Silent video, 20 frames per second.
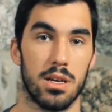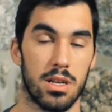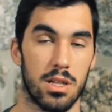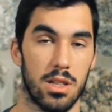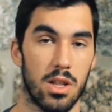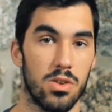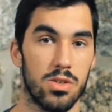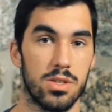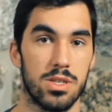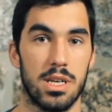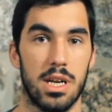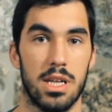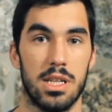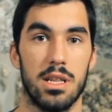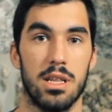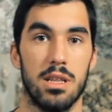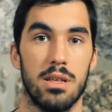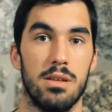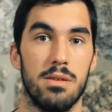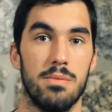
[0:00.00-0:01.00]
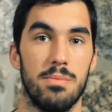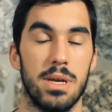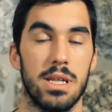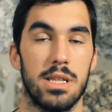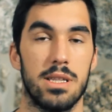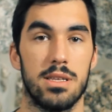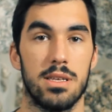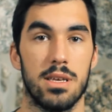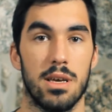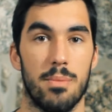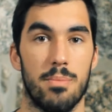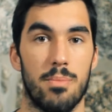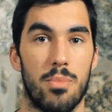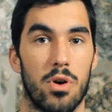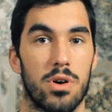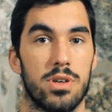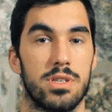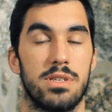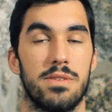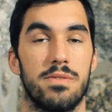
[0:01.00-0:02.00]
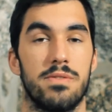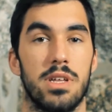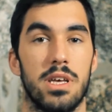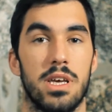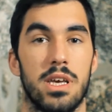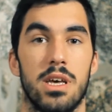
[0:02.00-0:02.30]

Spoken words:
closer and a little bit progressively,